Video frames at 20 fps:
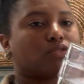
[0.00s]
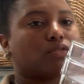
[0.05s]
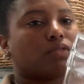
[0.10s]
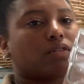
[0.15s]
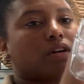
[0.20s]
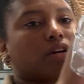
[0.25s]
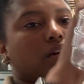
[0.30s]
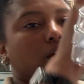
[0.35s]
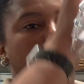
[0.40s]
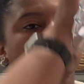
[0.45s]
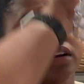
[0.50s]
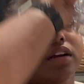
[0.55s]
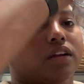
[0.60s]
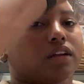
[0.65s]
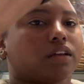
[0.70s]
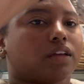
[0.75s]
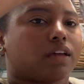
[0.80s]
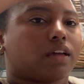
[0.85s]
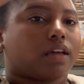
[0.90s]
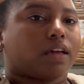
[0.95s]
drawer,
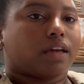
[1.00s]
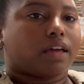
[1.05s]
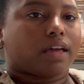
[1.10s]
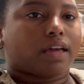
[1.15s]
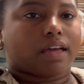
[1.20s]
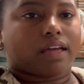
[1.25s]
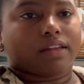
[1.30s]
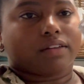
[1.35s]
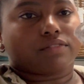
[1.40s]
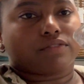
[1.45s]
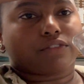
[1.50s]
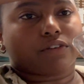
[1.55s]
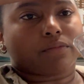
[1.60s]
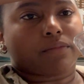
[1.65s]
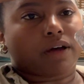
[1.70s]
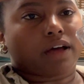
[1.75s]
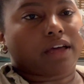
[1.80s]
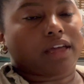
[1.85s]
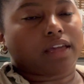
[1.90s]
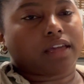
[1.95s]
and for
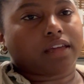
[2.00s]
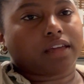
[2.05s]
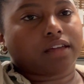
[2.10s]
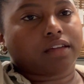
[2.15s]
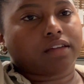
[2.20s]
my